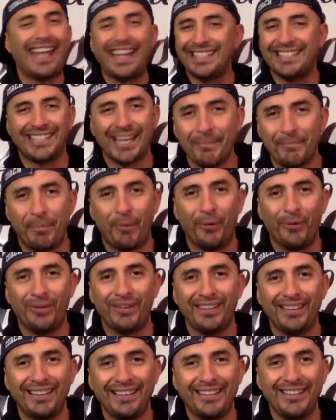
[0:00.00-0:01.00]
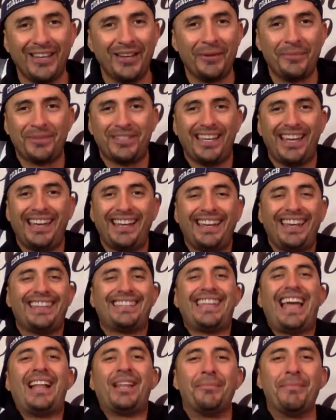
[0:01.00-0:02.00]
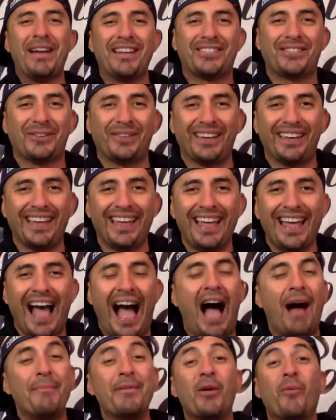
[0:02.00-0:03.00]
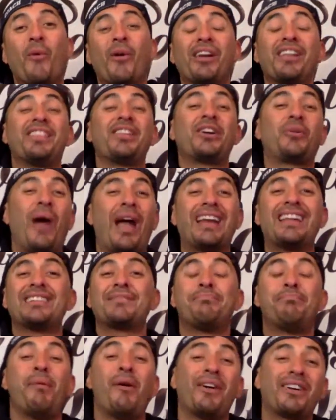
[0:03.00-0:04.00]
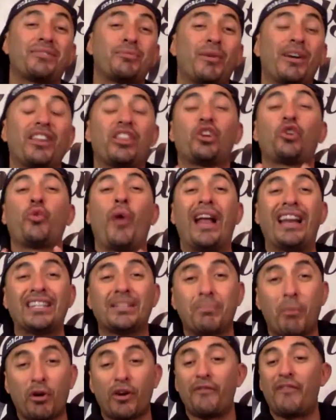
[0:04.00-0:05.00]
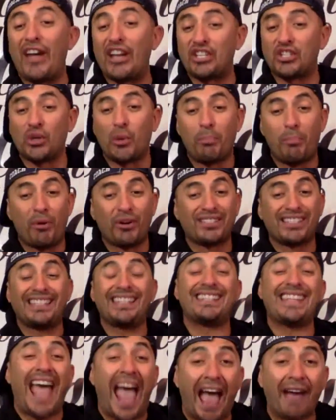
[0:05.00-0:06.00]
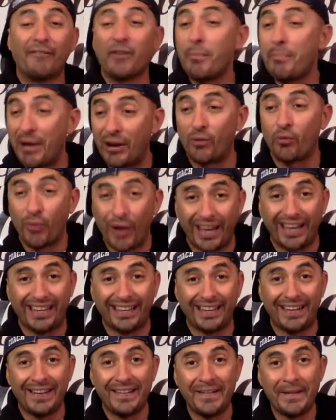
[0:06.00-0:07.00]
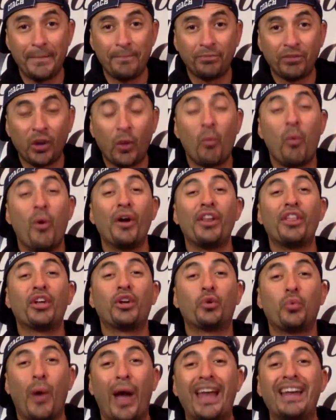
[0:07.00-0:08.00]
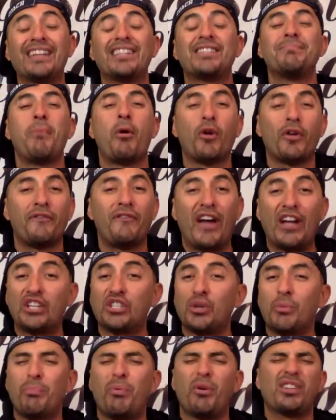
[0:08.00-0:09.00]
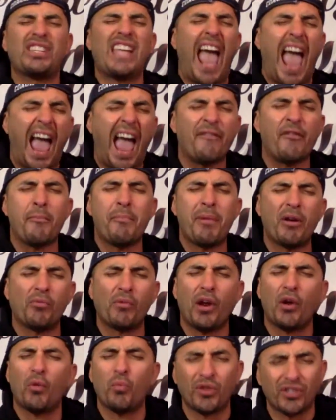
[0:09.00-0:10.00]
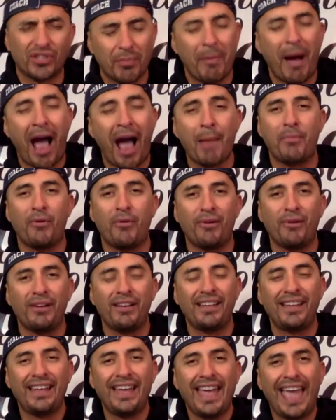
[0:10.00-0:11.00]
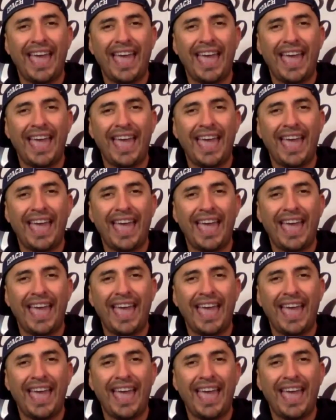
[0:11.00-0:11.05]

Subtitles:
It's that simple. You know what I'm saying? It's elementary. I mean, one of the greatest books, one of the greatest motivational books that has ever been written, one of the greatest motivational books ever been written was the Bible.